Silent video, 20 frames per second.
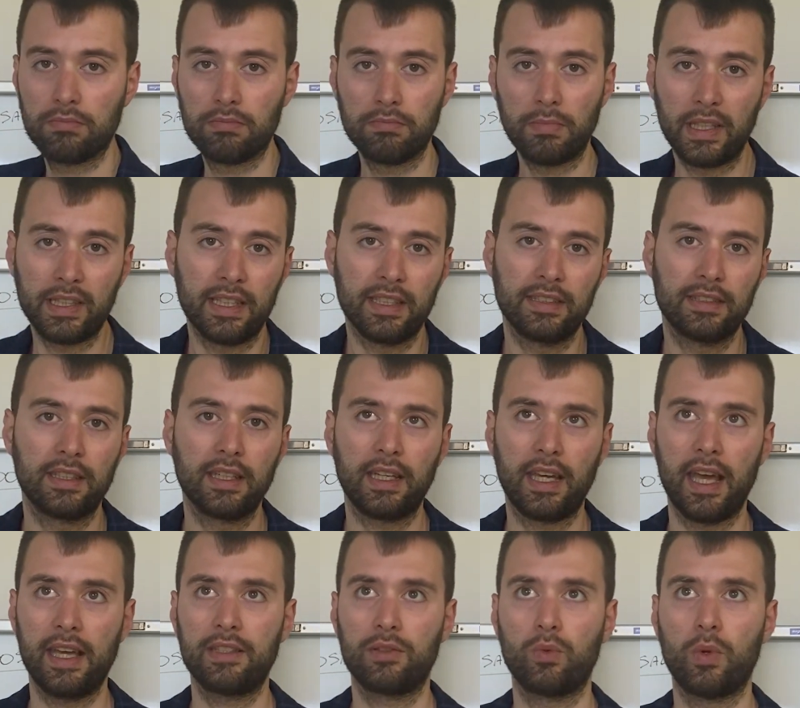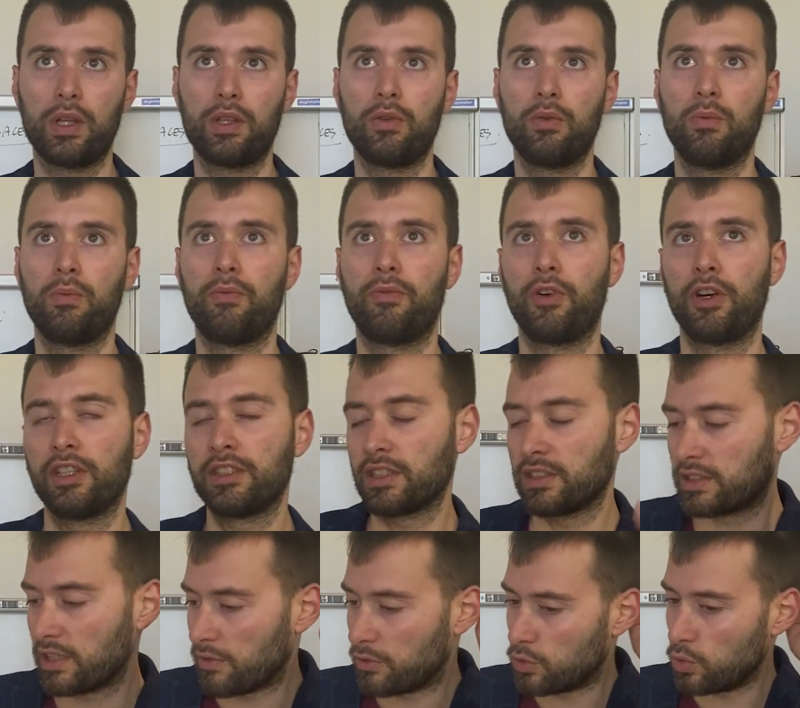but it's the case when you, for instance,
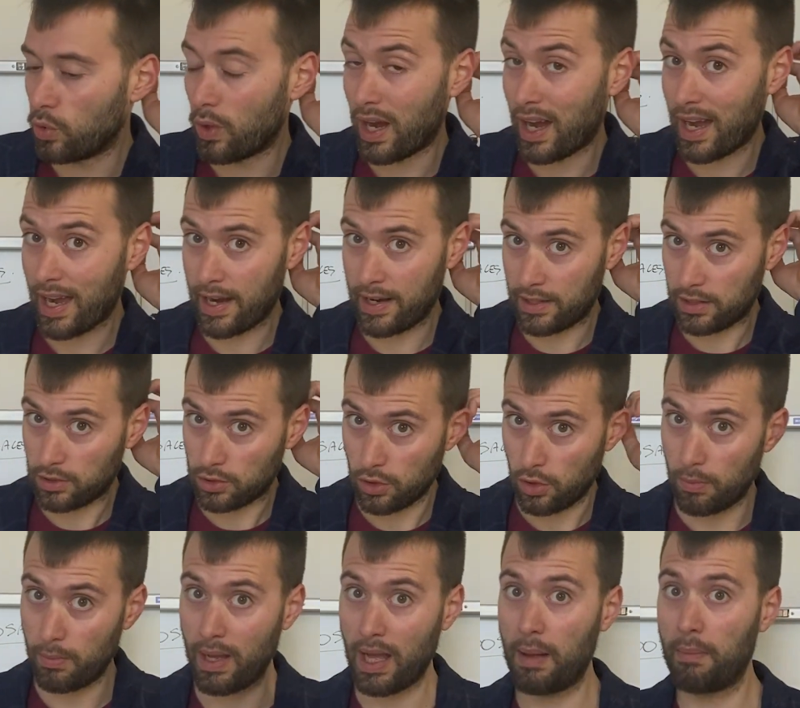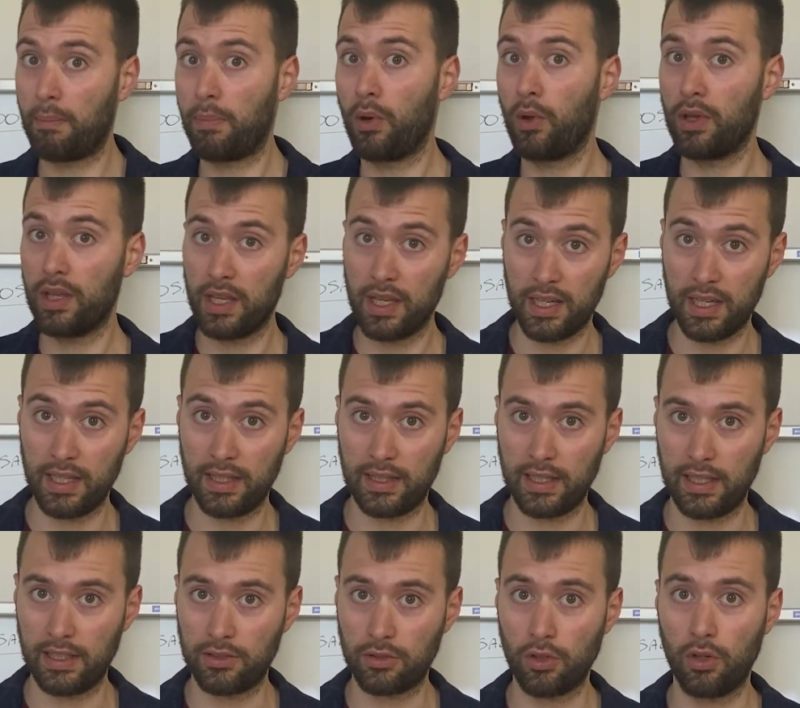have to hire some employee in
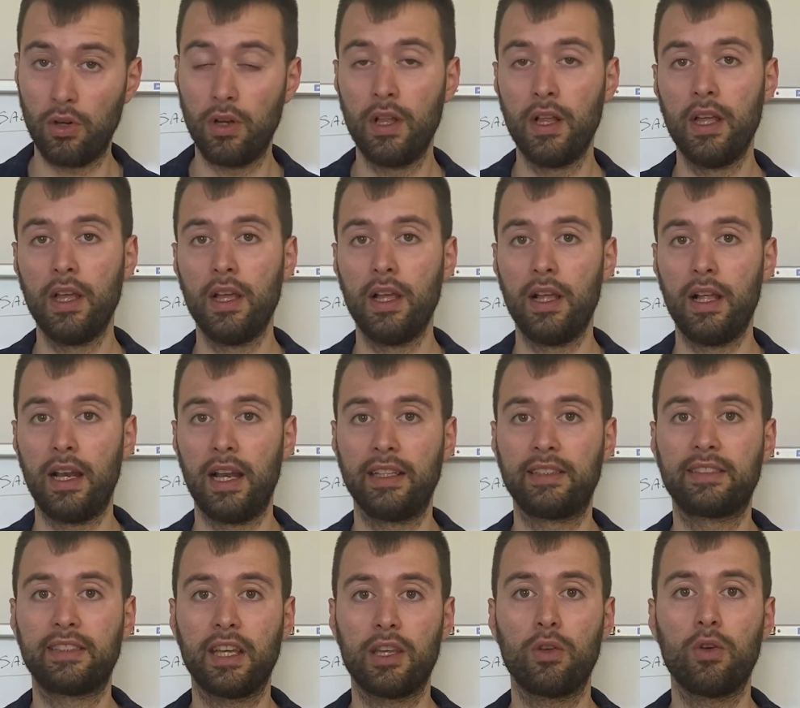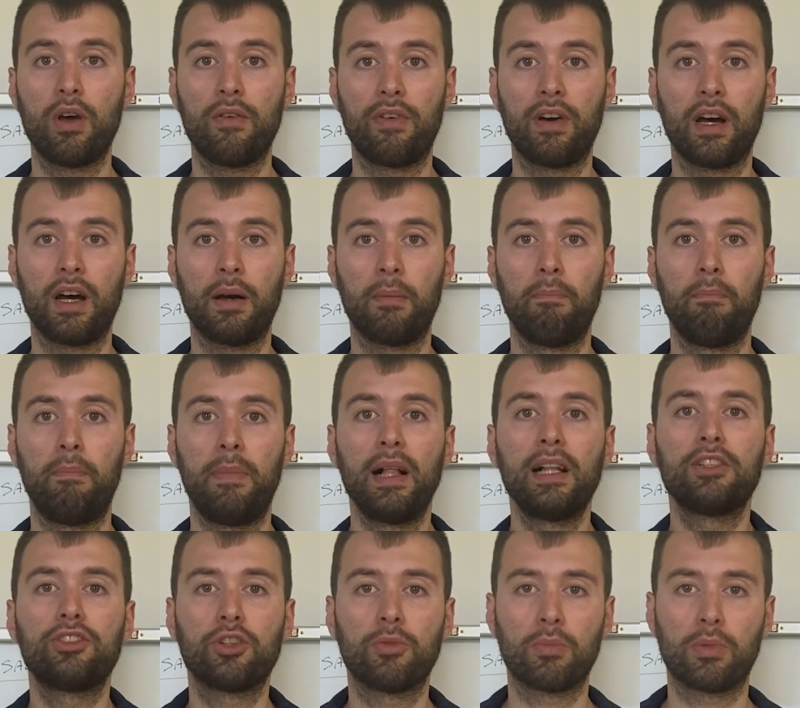Italy. So let's say you have a
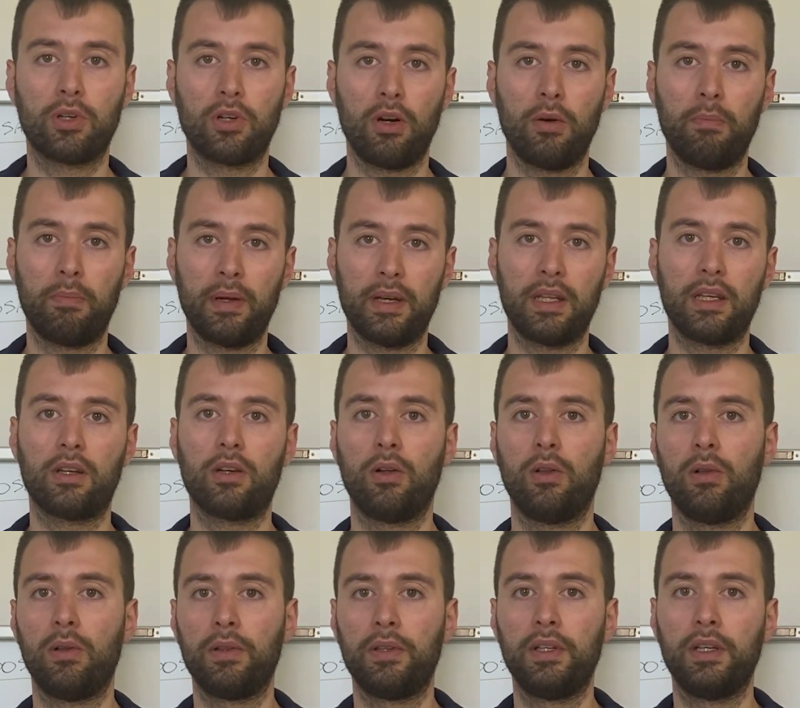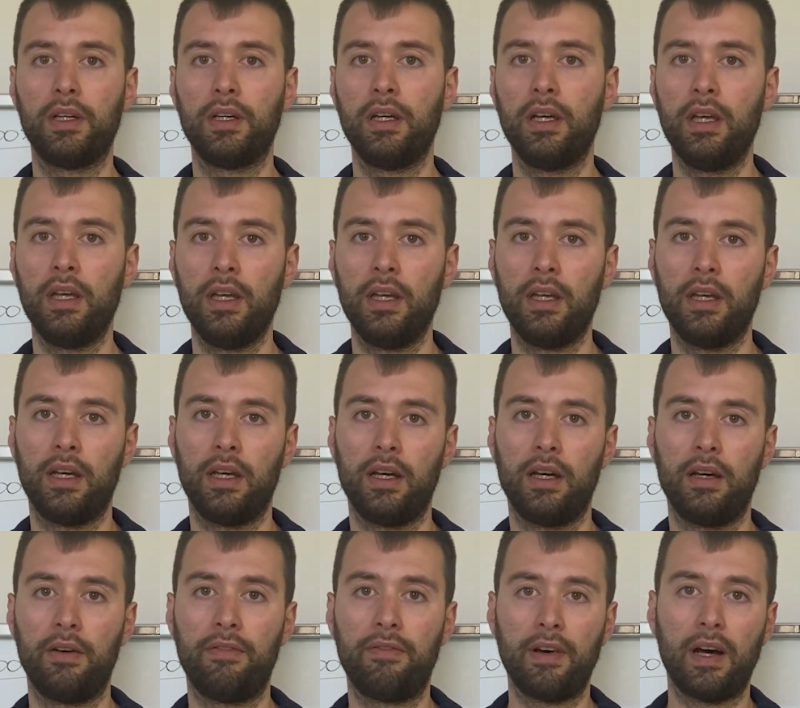Belgian company called
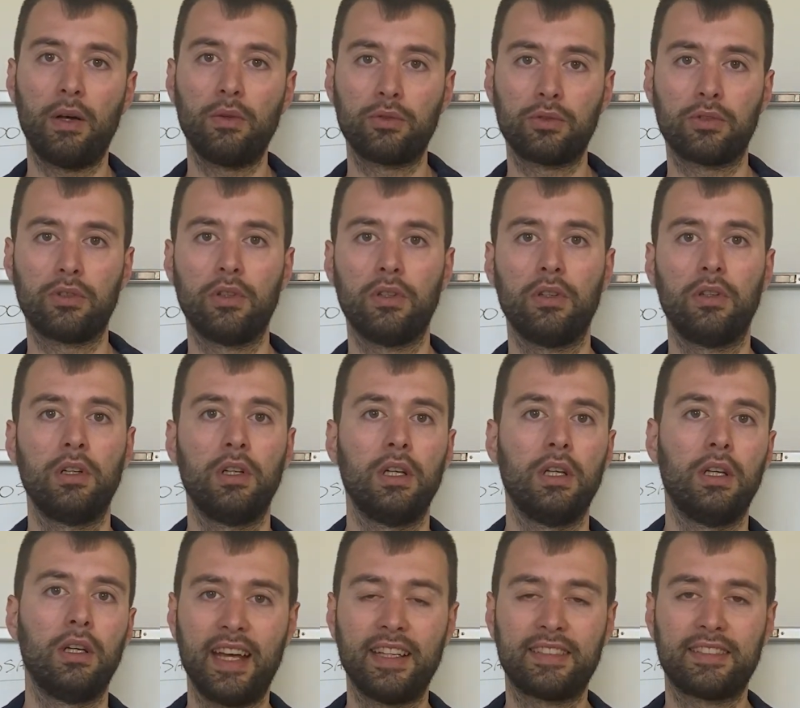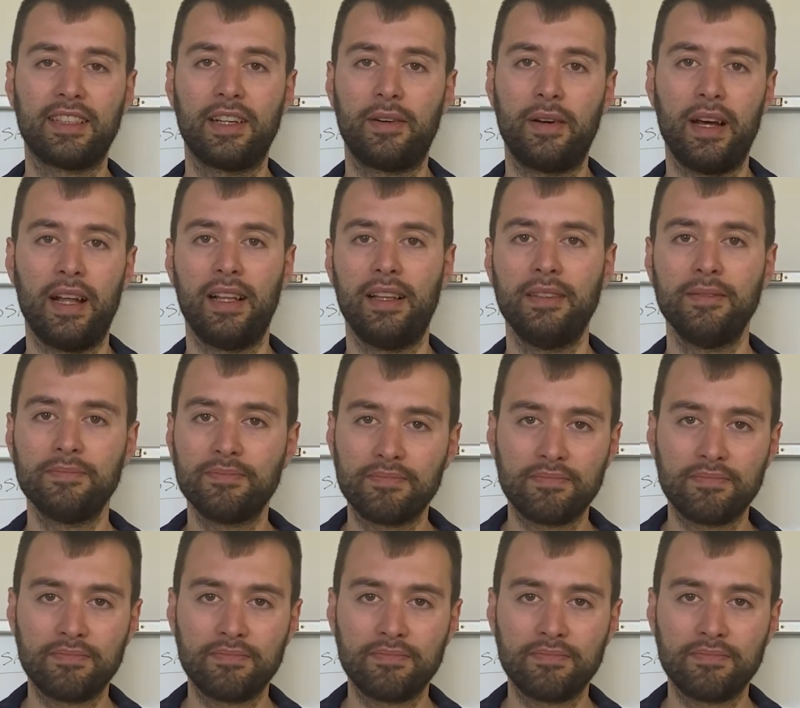Fausto SRL,